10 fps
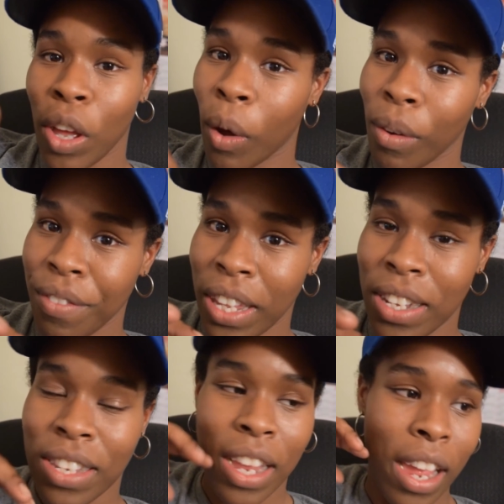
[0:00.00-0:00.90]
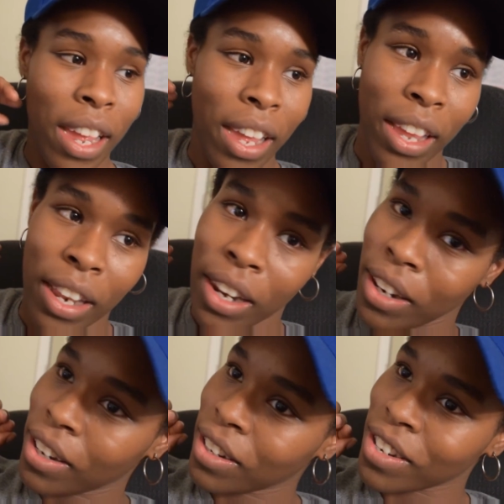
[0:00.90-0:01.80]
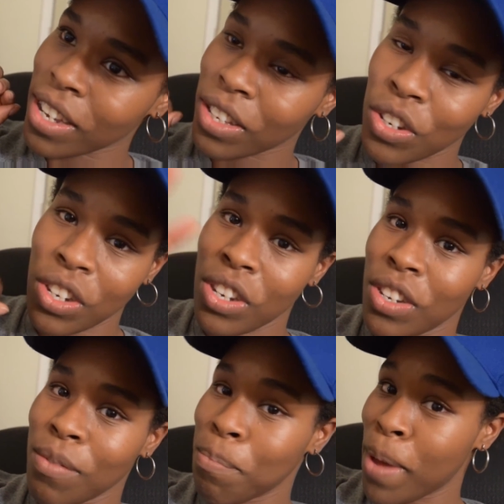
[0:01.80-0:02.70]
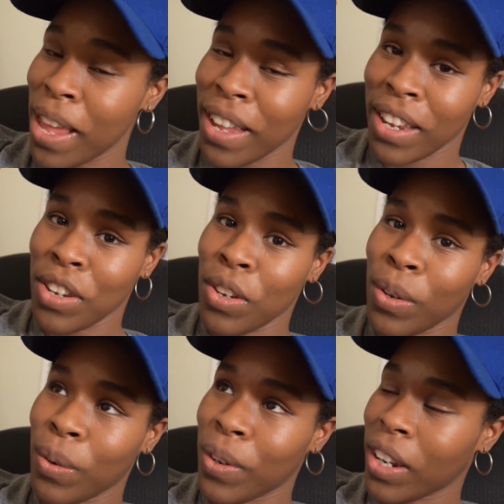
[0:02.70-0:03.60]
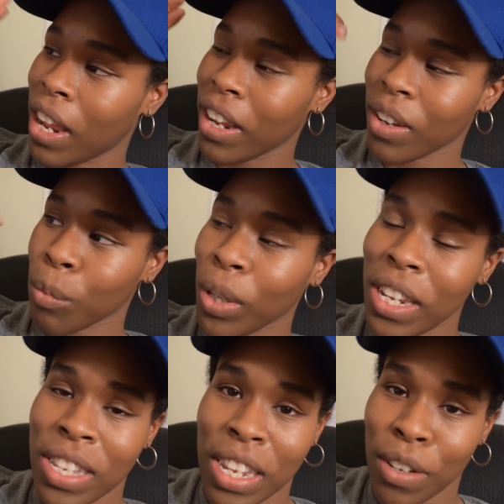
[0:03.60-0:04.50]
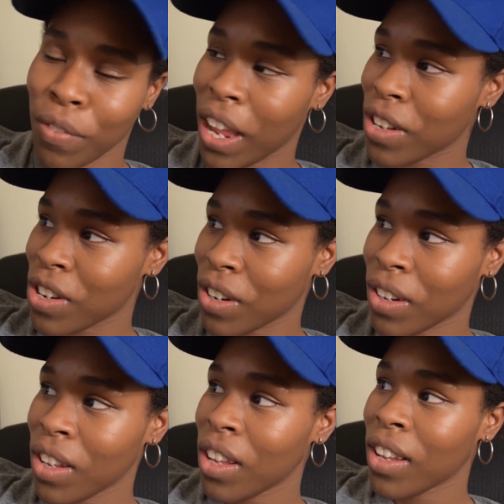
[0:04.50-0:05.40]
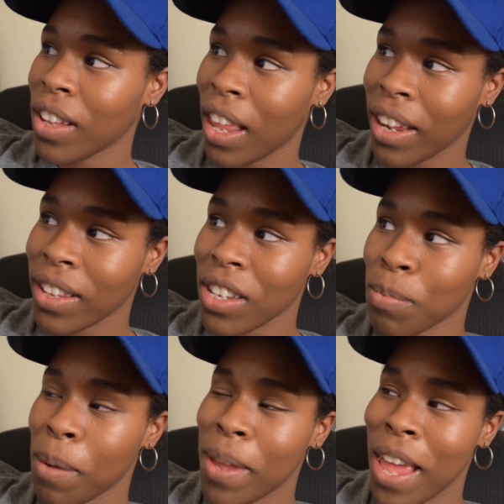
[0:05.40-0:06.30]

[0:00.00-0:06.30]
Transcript: go of this and just make and do and release things faster. This made me